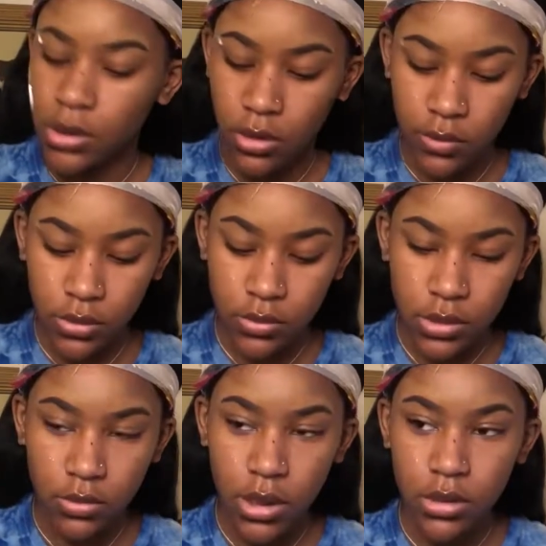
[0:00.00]
I'm gonna use
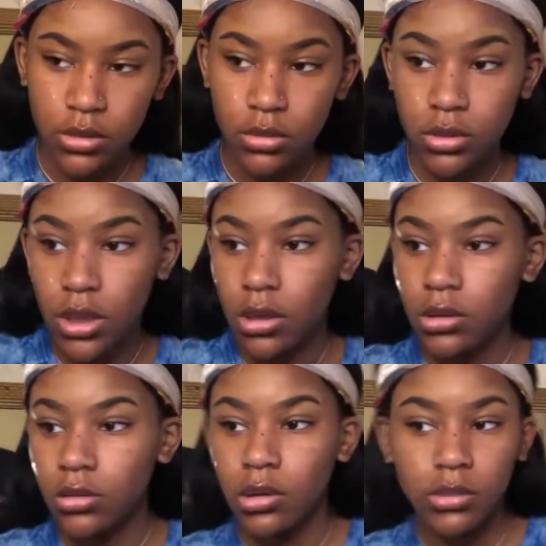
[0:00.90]
it right, so I
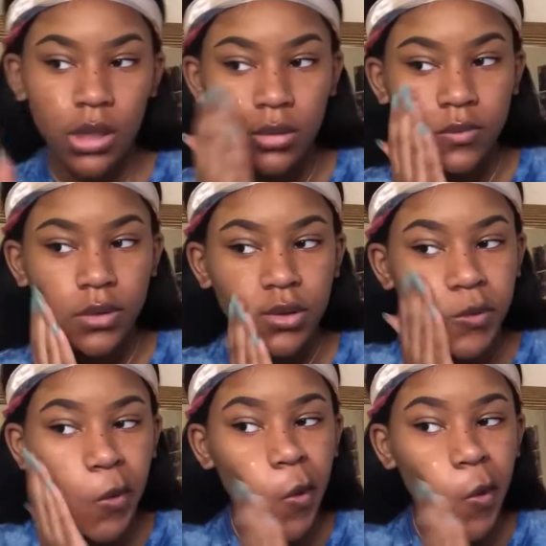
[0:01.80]
know I'm kind of fucked.